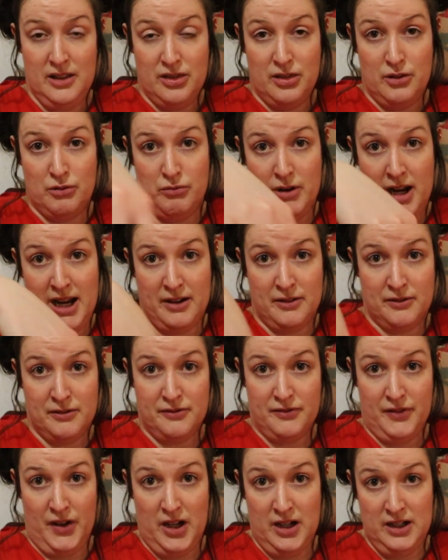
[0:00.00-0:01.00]
the ring
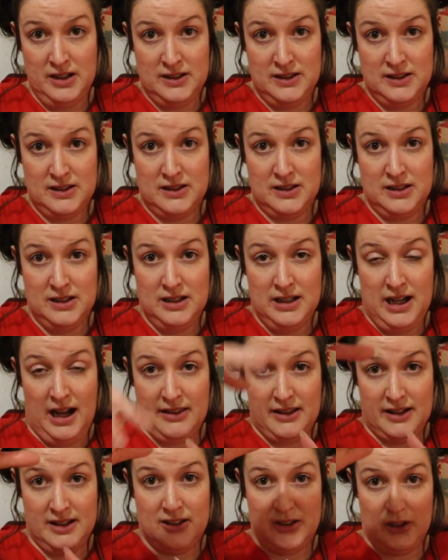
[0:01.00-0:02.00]
first
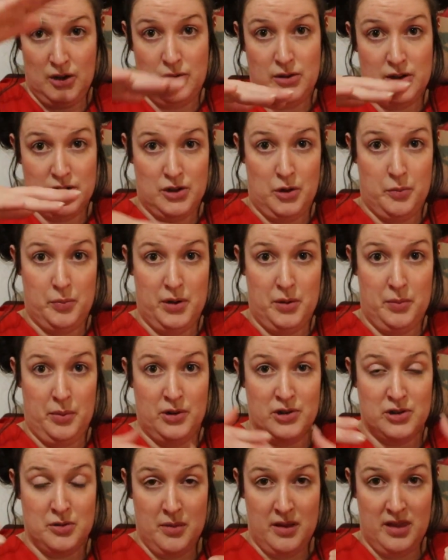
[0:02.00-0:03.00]
and then sewn a top and a
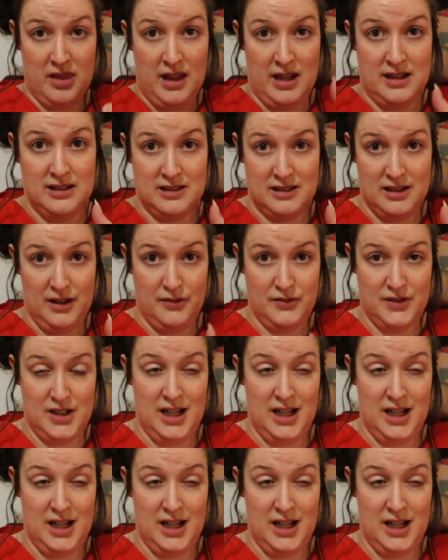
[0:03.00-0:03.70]
bottom and then stuffed